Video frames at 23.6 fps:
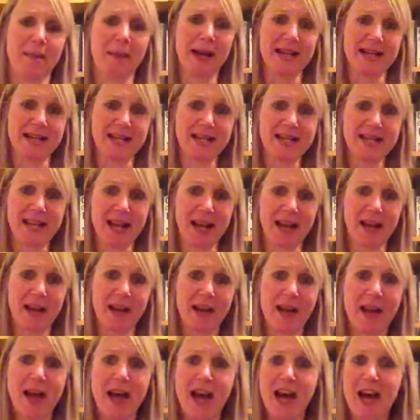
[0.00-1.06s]
editing.
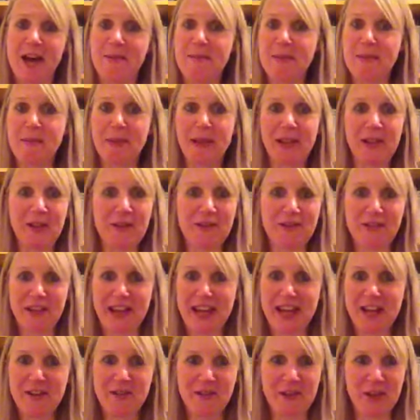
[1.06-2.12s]
It'd be
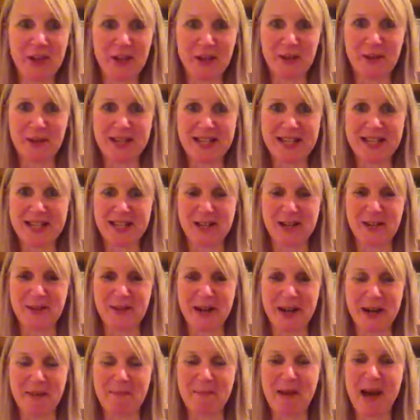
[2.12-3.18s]
lovely if you were
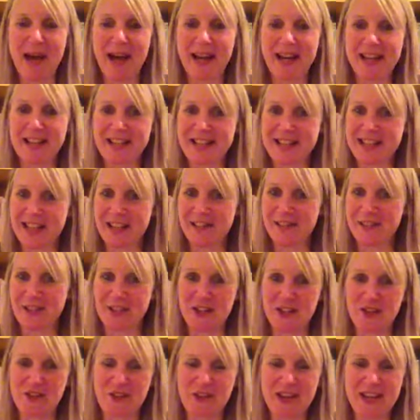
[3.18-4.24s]
to
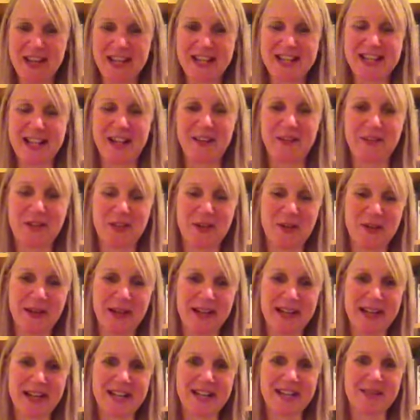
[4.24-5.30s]
treat yourself to
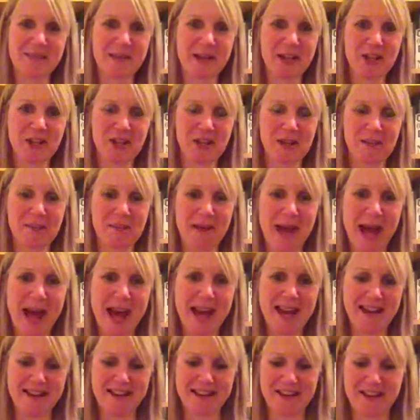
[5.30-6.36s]
a special
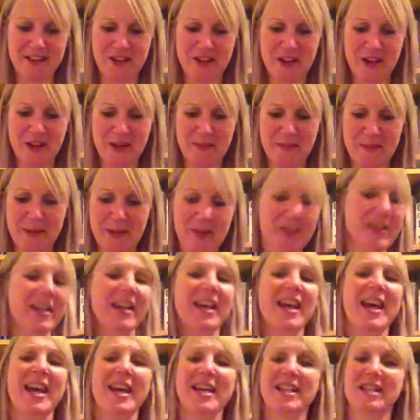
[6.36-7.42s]
pen and notebook,
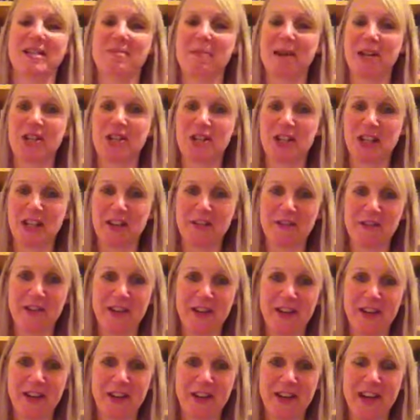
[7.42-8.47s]
especially
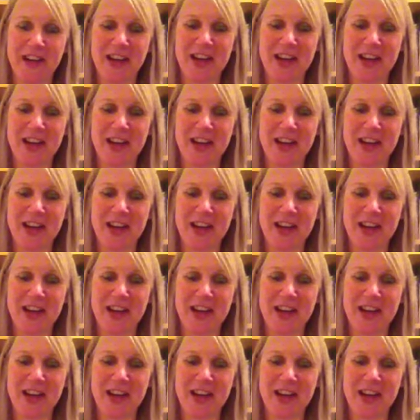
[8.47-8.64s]
for